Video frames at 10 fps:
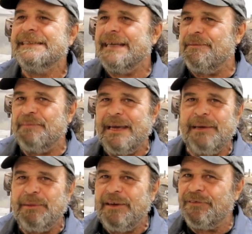It
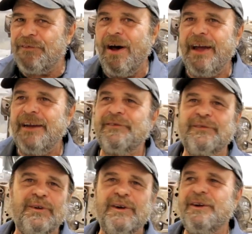may be fine
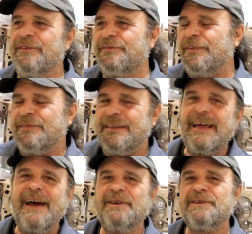for
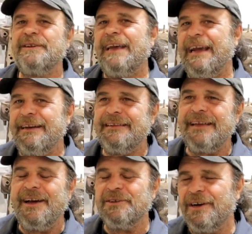50,000,
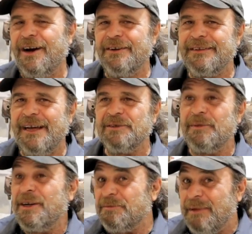80,000,
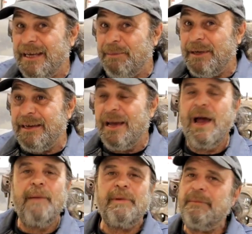100,000 miles maybe,
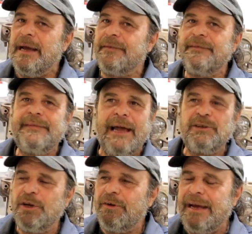but man,
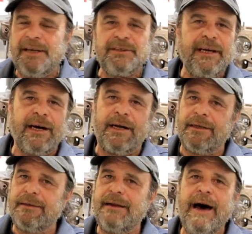you're asking a
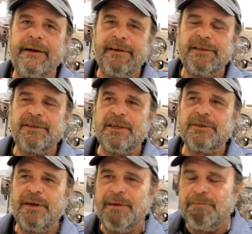lot of this thing.
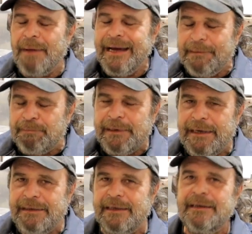So in my
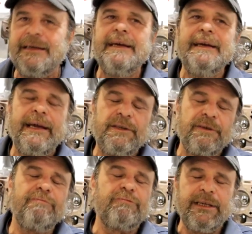opinion,
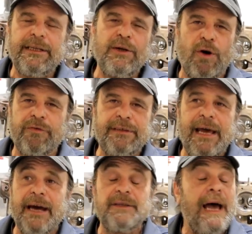it's really
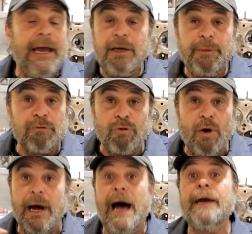overtaxed. I could be
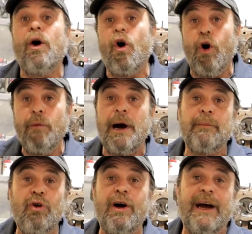wrong. I hope
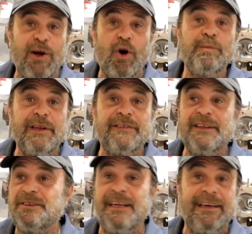I'm wrong. I hope that
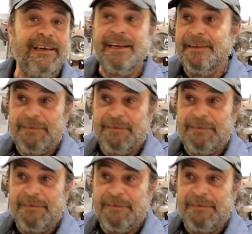this thing